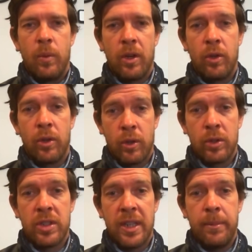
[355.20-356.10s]
We've got another
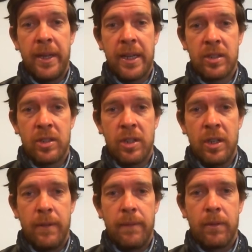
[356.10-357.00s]
good team in
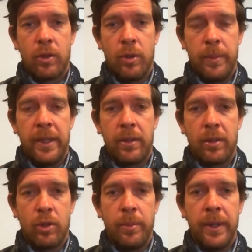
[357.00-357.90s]
Exeter coming
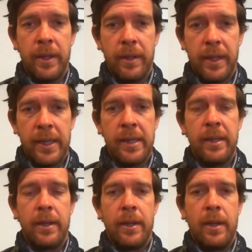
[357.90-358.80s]
coming
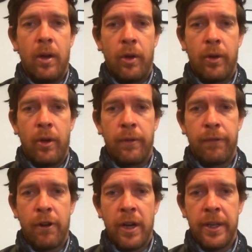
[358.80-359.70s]
here on, on
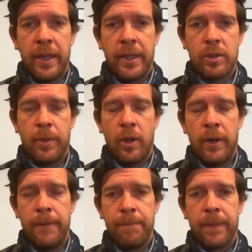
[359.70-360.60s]
Friday
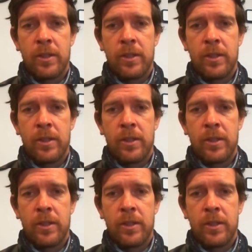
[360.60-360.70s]
tomorrow.